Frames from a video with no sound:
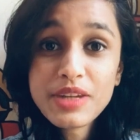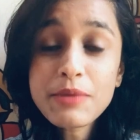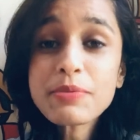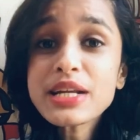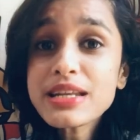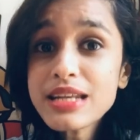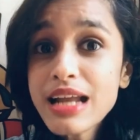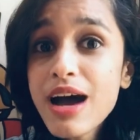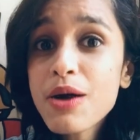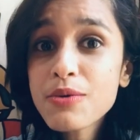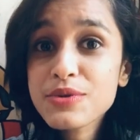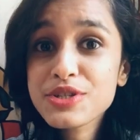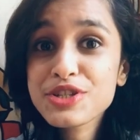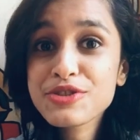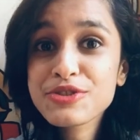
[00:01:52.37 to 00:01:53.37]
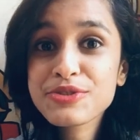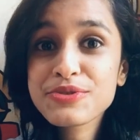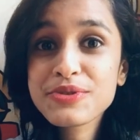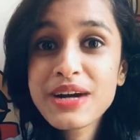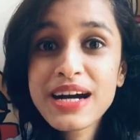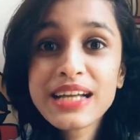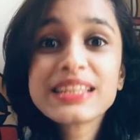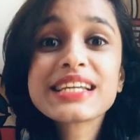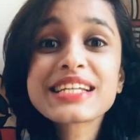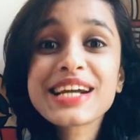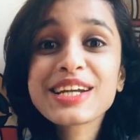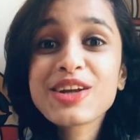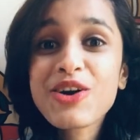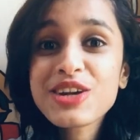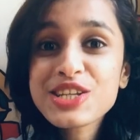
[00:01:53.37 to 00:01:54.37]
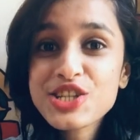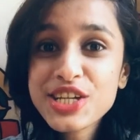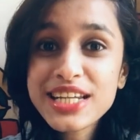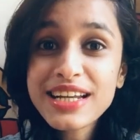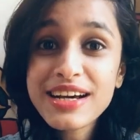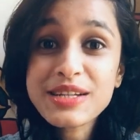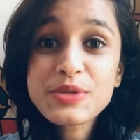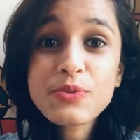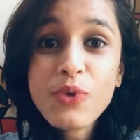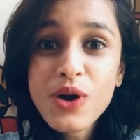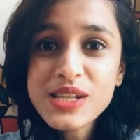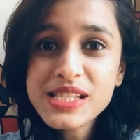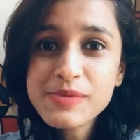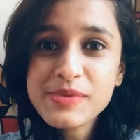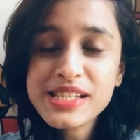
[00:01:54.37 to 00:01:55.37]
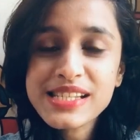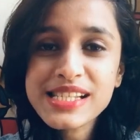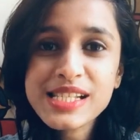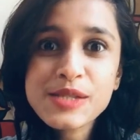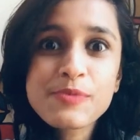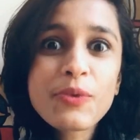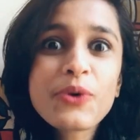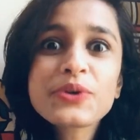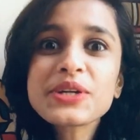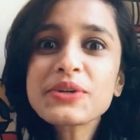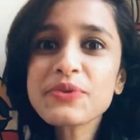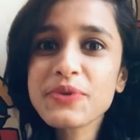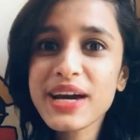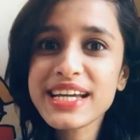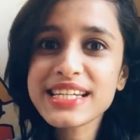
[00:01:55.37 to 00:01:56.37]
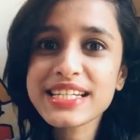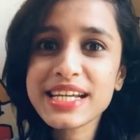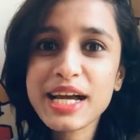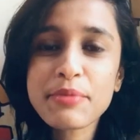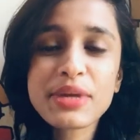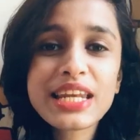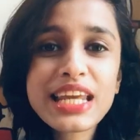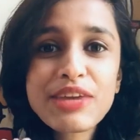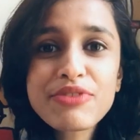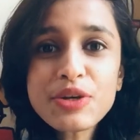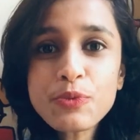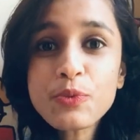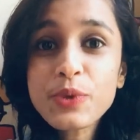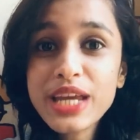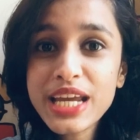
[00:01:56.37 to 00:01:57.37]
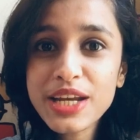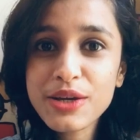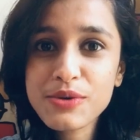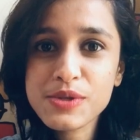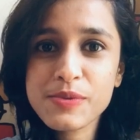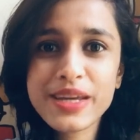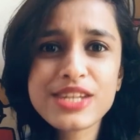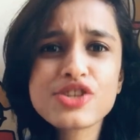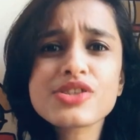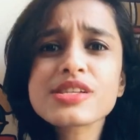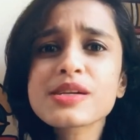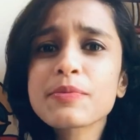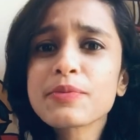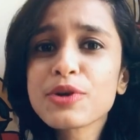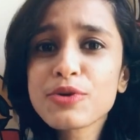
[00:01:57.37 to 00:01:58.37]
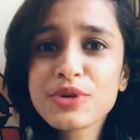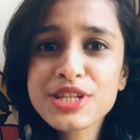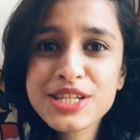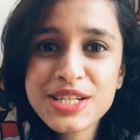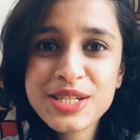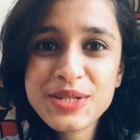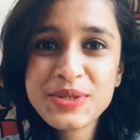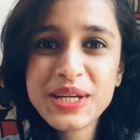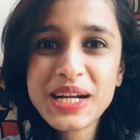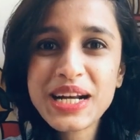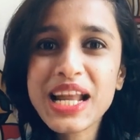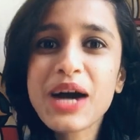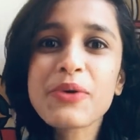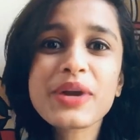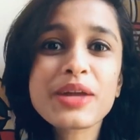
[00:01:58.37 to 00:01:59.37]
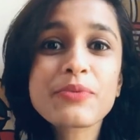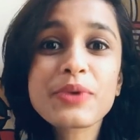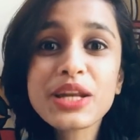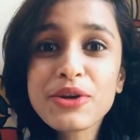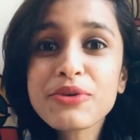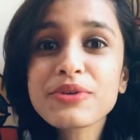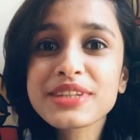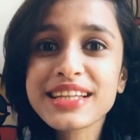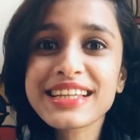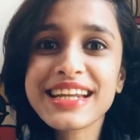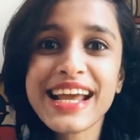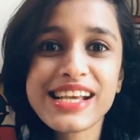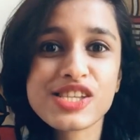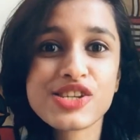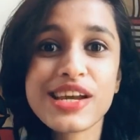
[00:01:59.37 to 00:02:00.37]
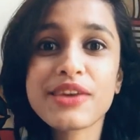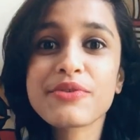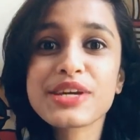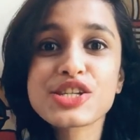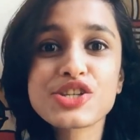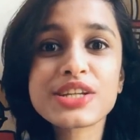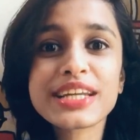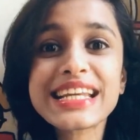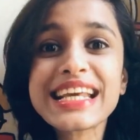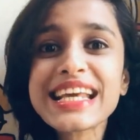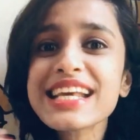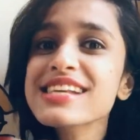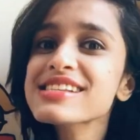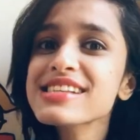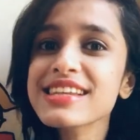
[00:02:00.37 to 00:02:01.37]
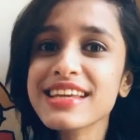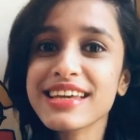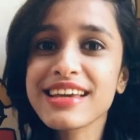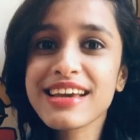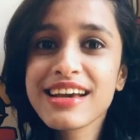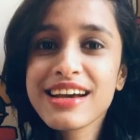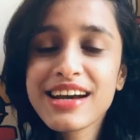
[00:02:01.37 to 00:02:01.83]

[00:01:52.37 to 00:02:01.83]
But now, due to the technological advancements, it's more than writing. I mean, even videos, we can just upload it into the cloud, and we know that the next generation can easily